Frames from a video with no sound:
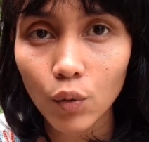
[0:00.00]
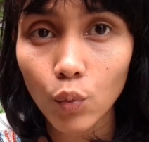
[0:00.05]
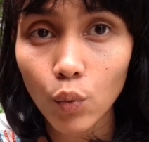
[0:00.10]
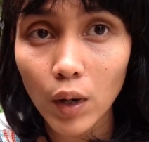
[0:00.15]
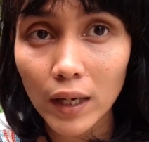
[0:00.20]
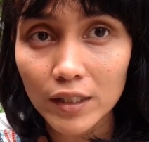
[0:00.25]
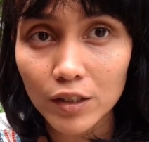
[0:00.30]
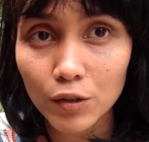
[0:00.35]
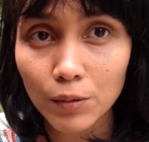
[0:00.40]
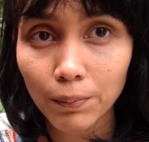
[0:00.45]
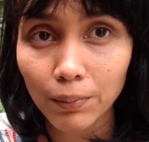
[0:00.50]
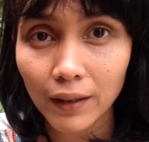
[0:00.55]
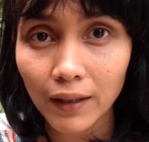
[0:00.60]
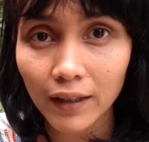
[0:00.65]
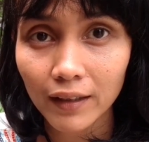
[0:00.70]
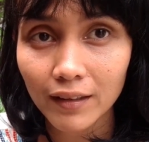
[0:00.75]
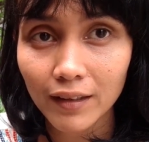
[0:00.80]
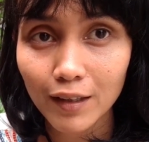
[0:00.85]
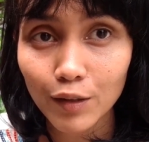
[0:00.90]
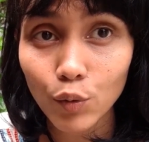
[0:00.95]
what to
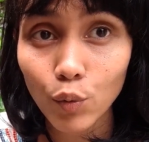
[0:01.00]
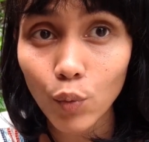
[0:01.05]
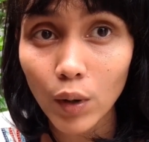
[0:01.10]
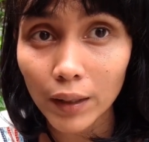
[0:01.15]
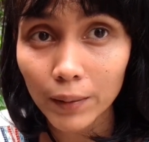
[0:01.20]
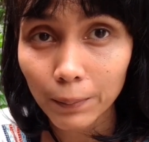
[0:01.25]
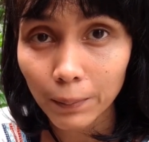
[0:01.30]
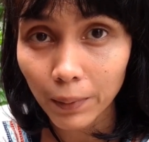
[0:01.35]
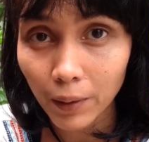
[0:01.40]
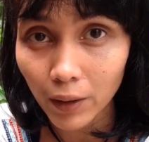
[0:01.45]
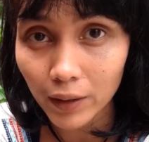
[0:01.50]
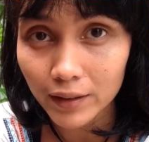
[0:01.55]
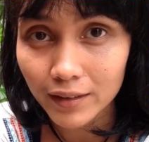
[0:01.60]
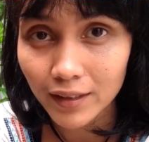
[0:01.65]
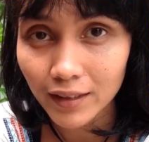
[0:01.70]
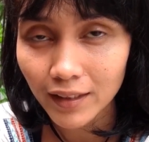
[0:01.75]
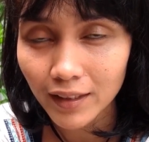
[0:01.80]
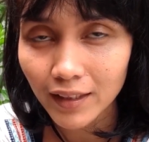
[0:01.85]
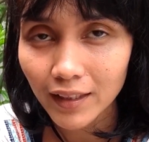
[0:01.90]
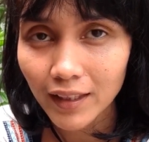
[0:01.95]
plant in one
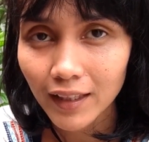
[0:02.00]
pot.